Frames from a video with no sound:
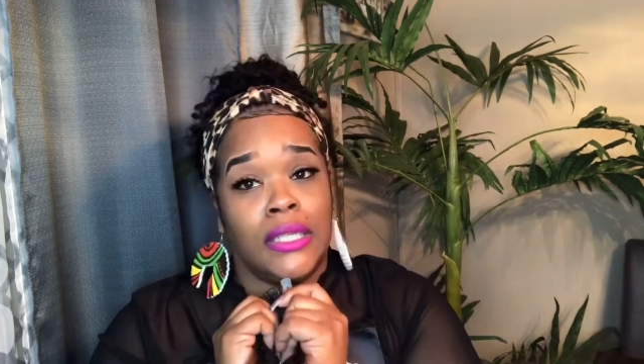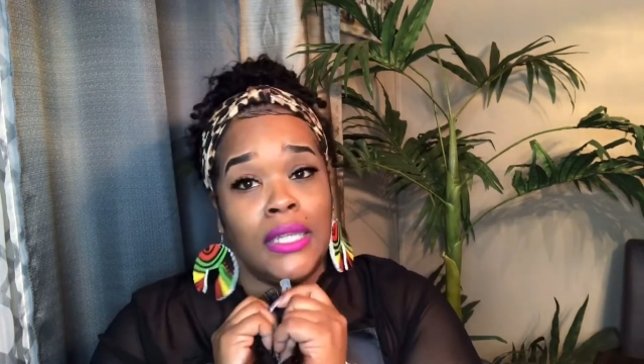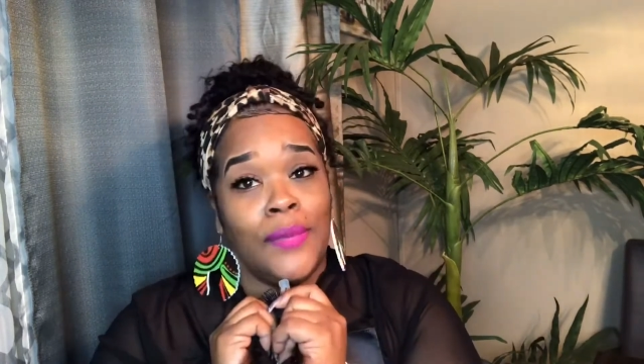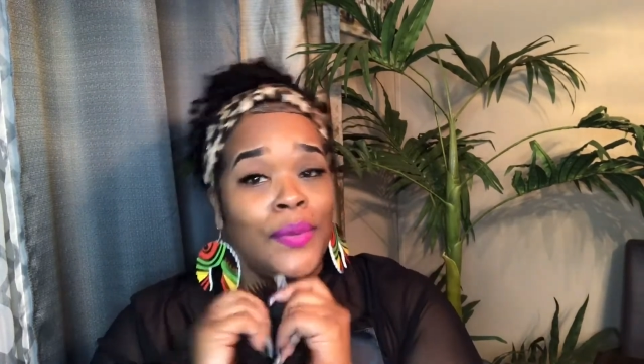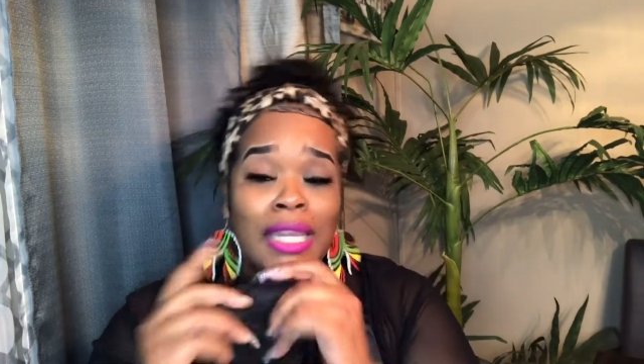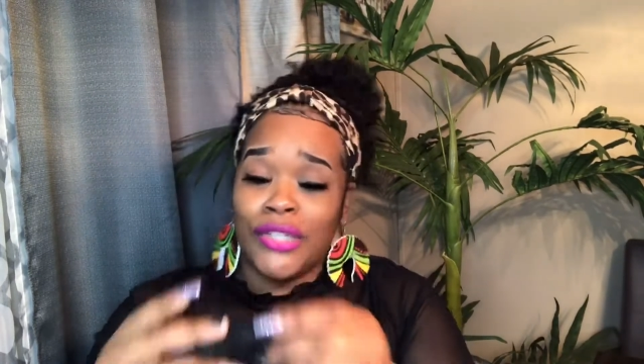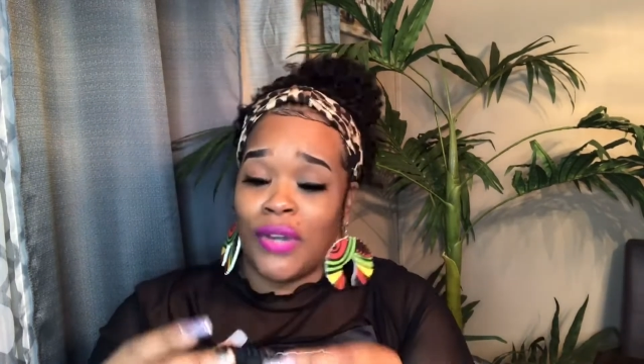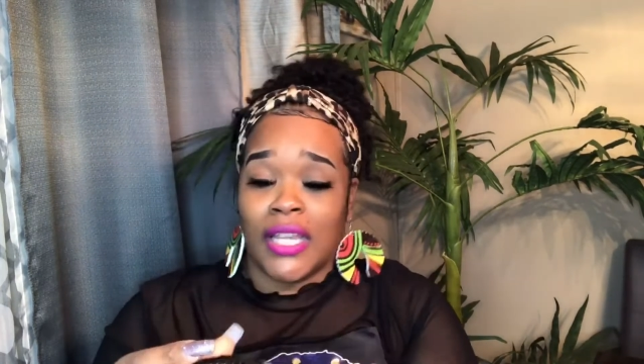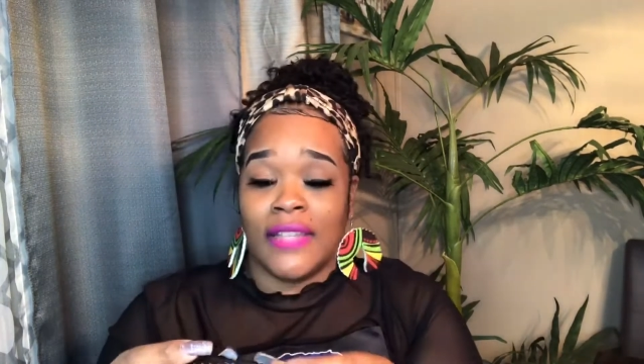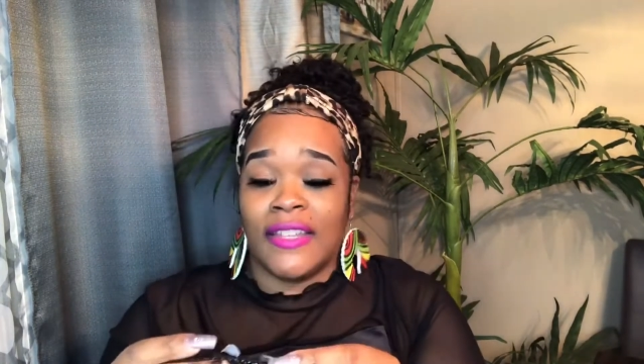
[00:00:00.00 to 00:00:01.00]
and we ain't trying
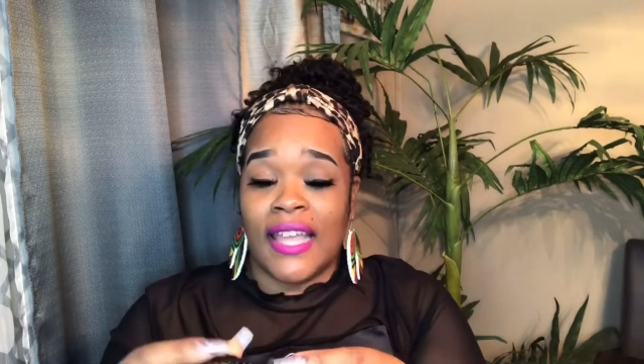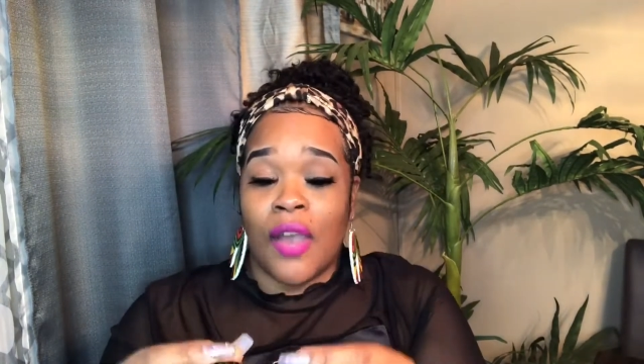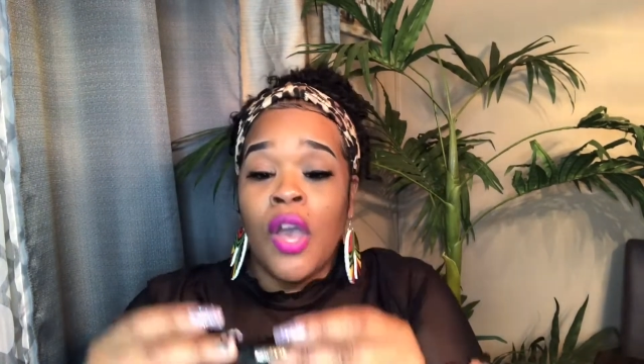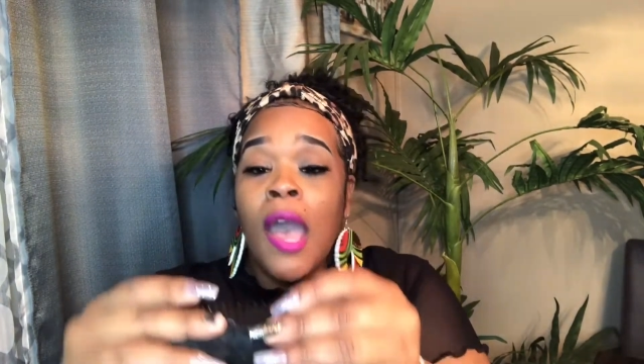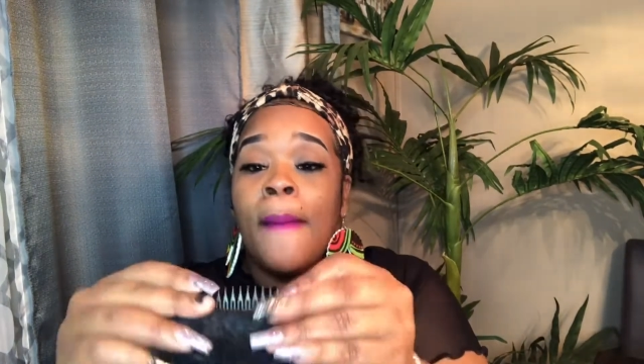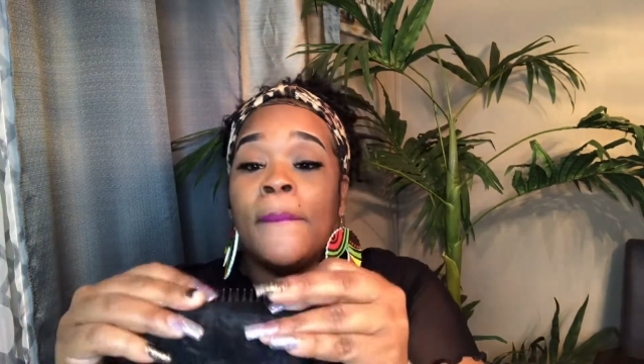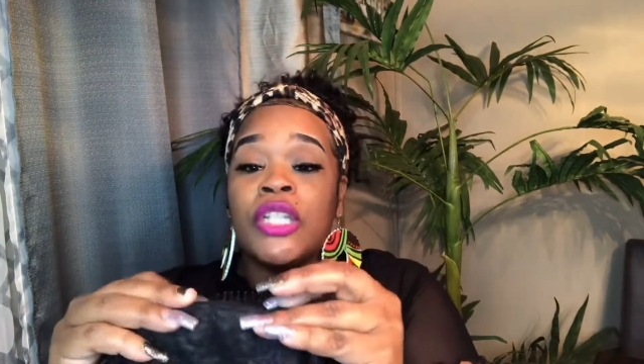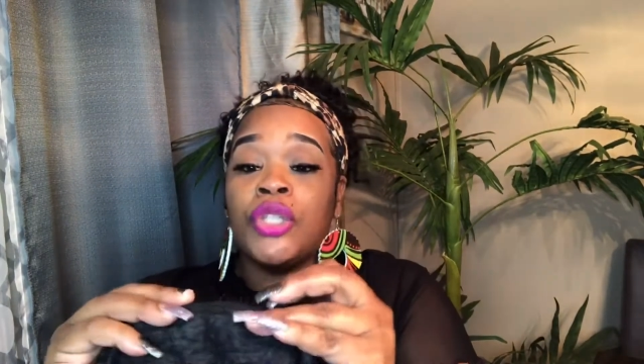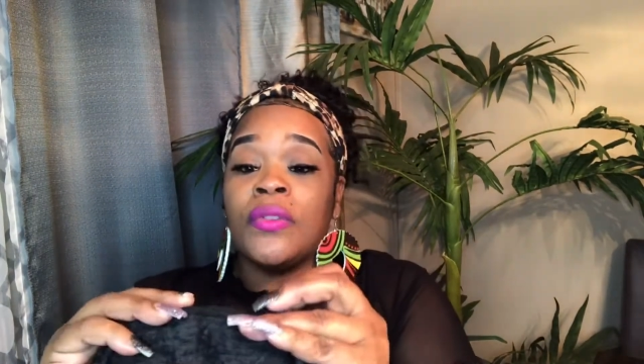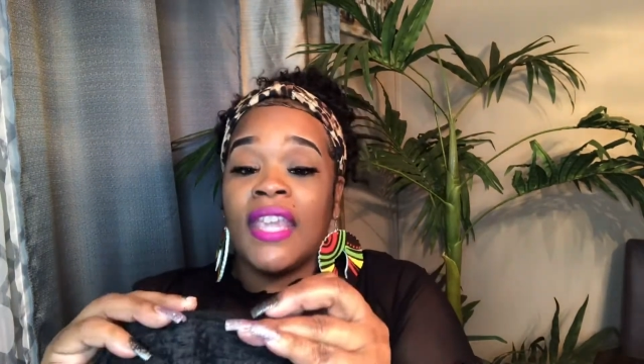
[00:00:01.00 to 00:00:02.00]
to cut it out. But
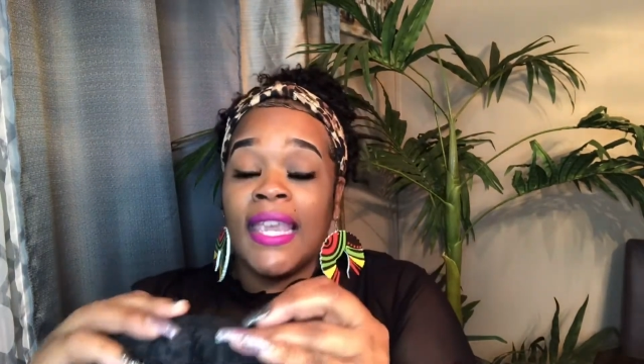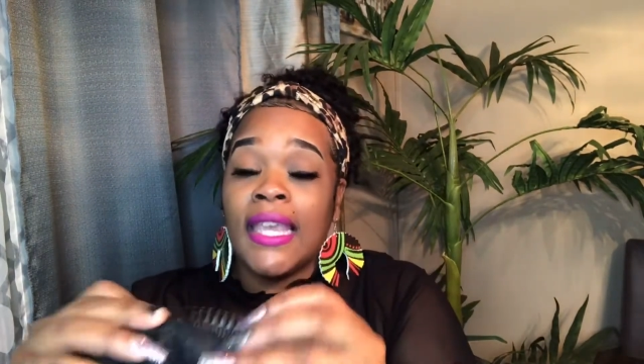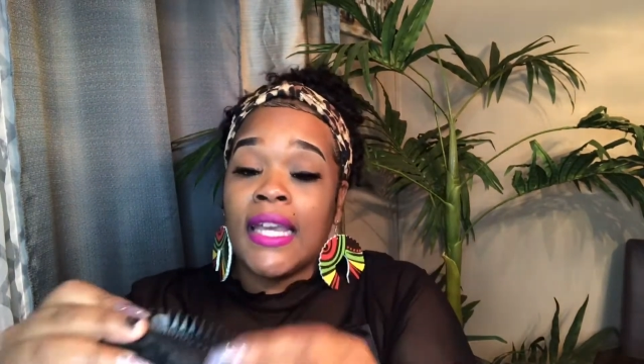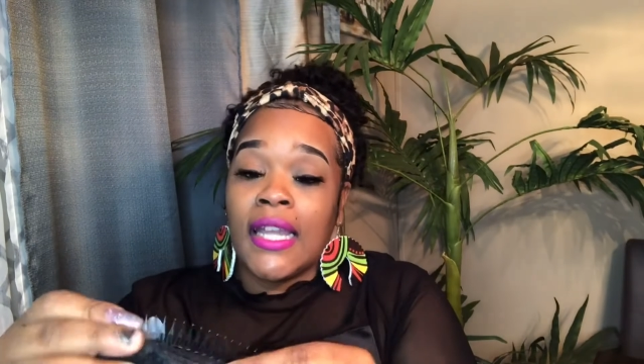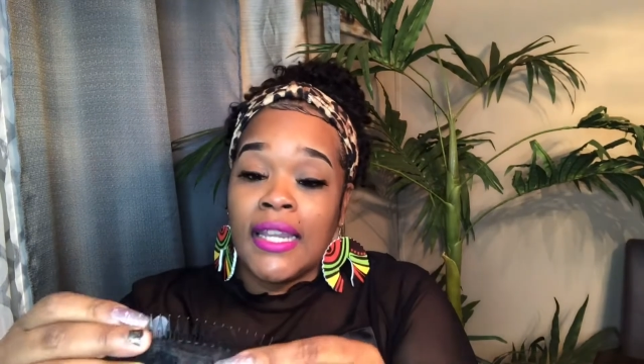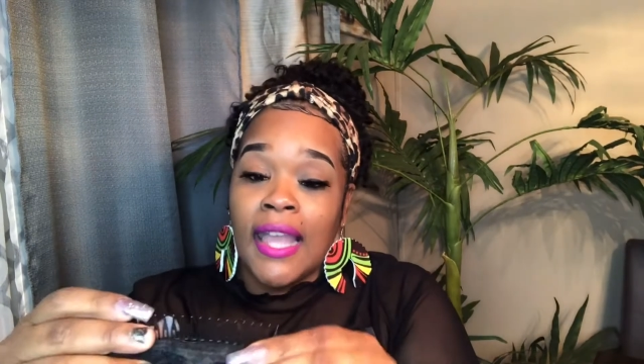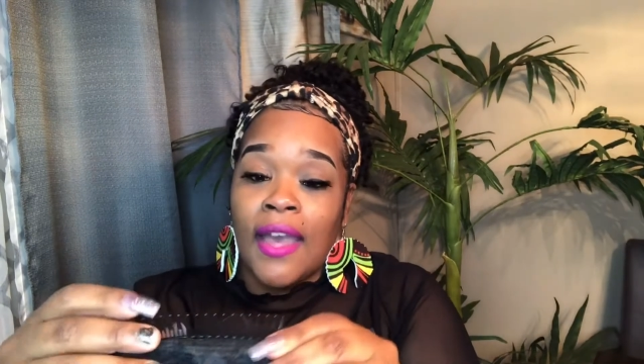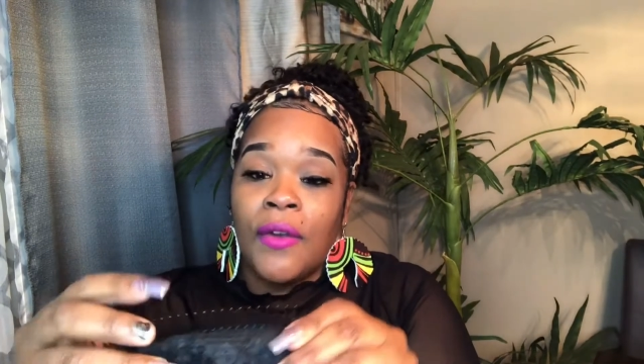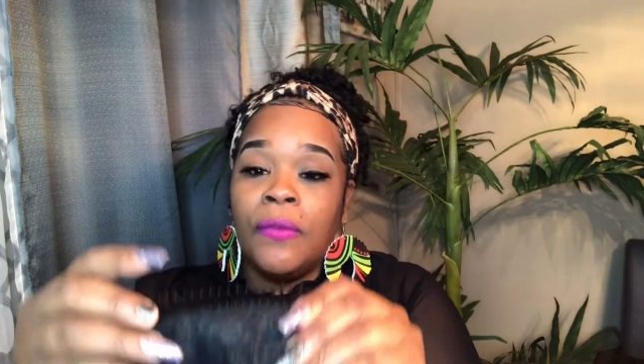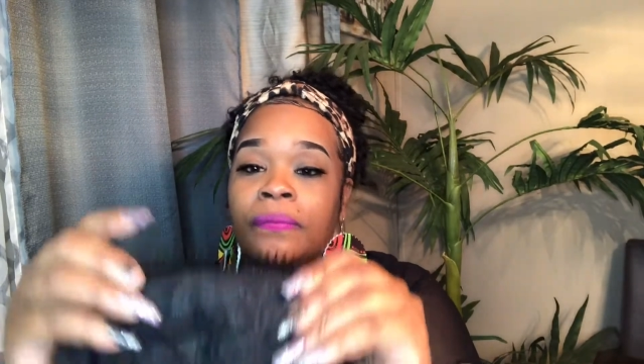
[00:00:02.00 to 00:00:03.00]
you can cut it out.